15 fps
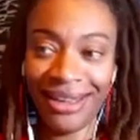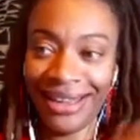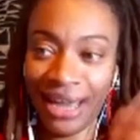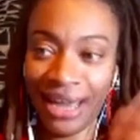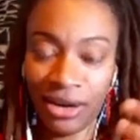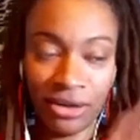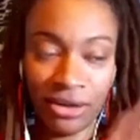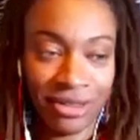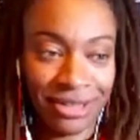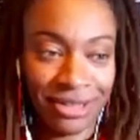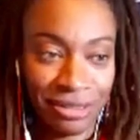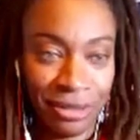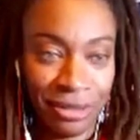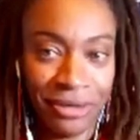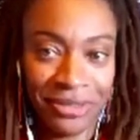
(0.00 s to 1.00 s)
had all this
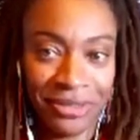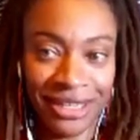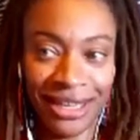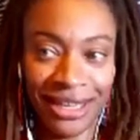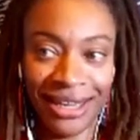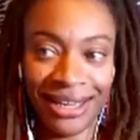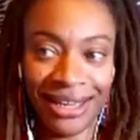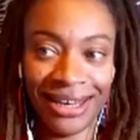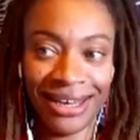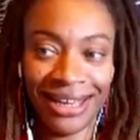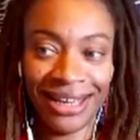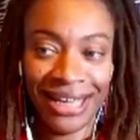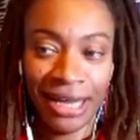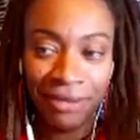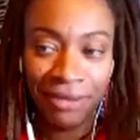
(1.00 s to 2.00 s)
music, and
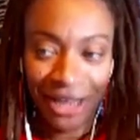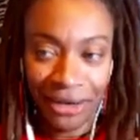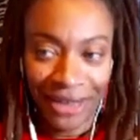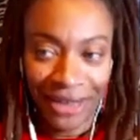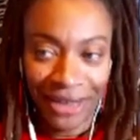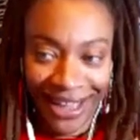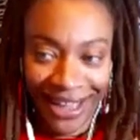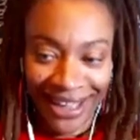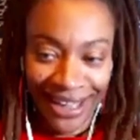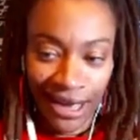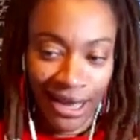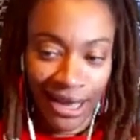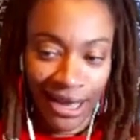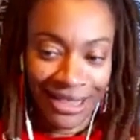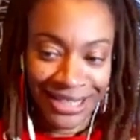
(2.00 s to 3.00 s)
I'm like, okay,
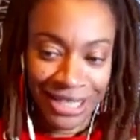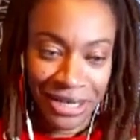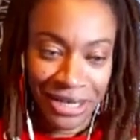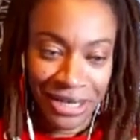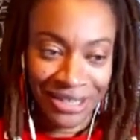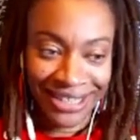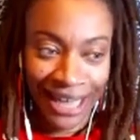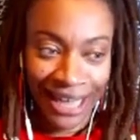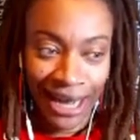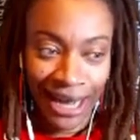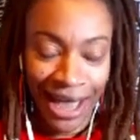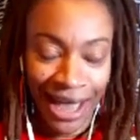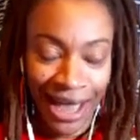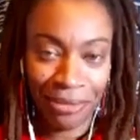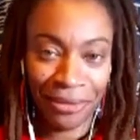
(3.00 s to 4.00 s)
I got the songs, I got an
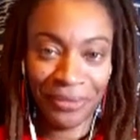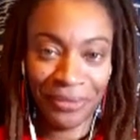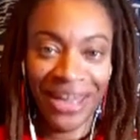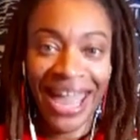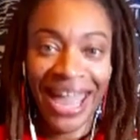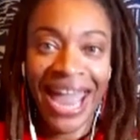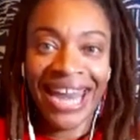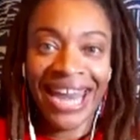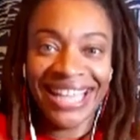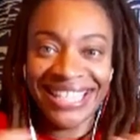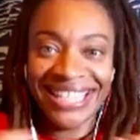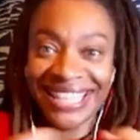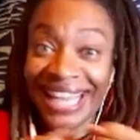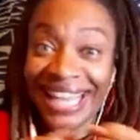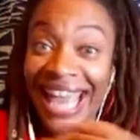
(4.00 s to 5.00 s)
album, and I
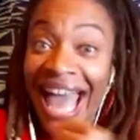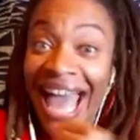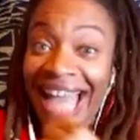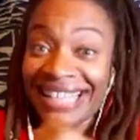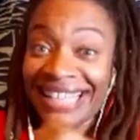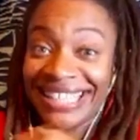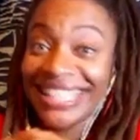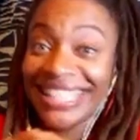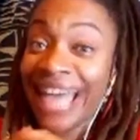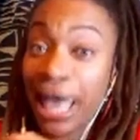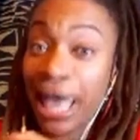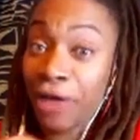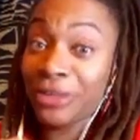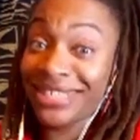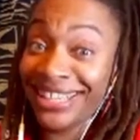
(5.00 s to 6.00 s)
just
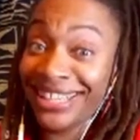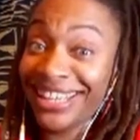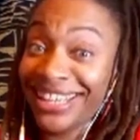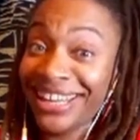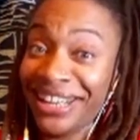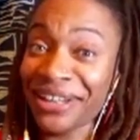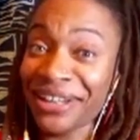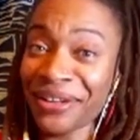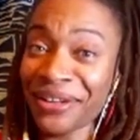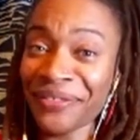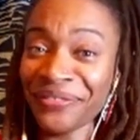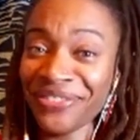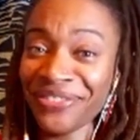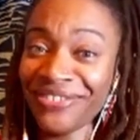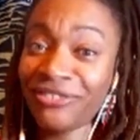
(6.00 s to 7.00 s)
held it
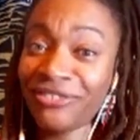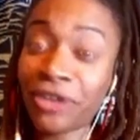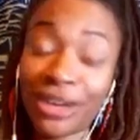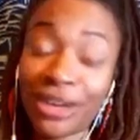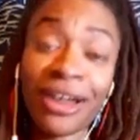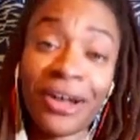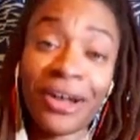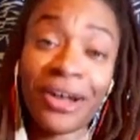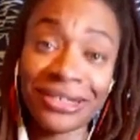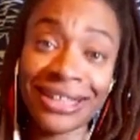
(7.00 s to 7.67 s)
for a long